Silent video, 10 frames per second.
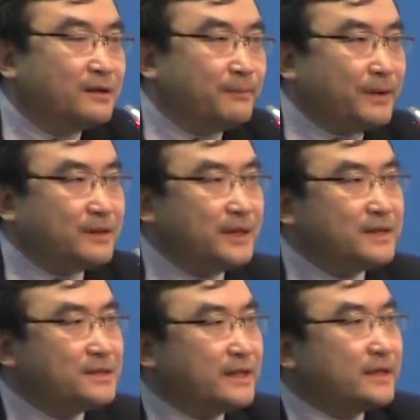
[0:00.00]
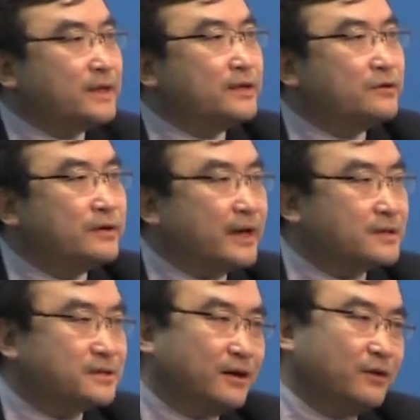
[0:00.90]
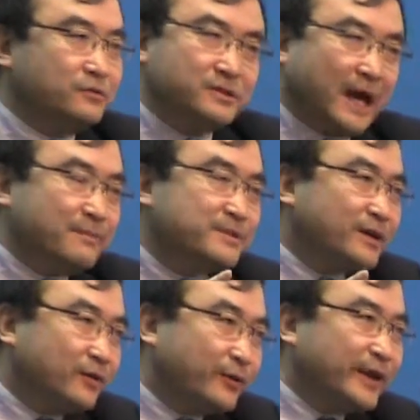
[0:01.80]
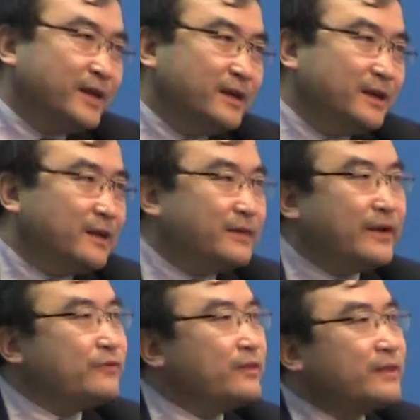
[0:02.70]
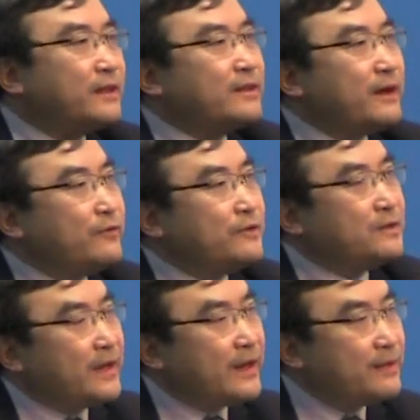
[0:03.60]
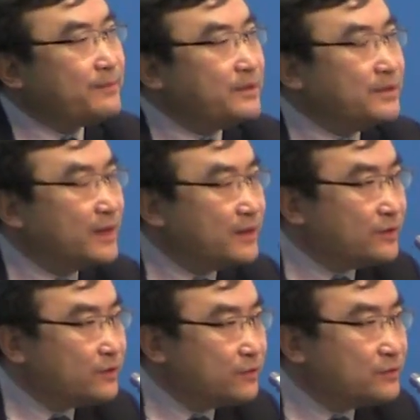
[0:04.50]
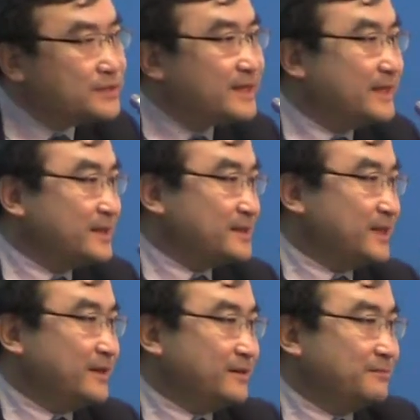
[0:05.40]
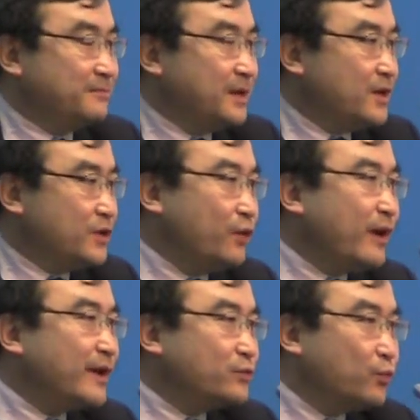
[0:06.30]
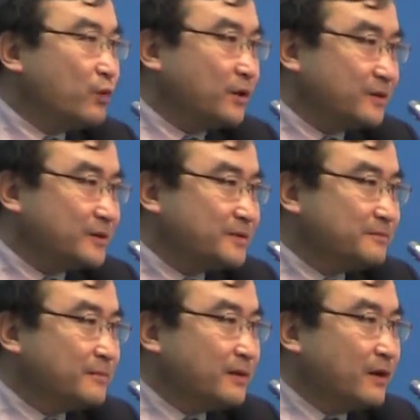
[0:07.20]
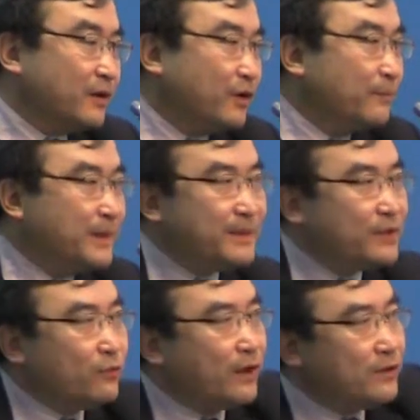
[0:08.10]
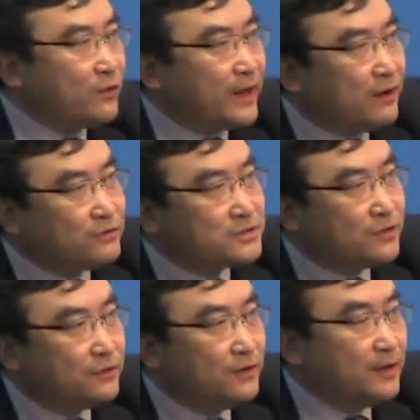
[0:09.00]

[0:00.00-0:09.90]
but they told us, oh, I'm sorry, there had been no seats here, you had to walk, or maybe you can also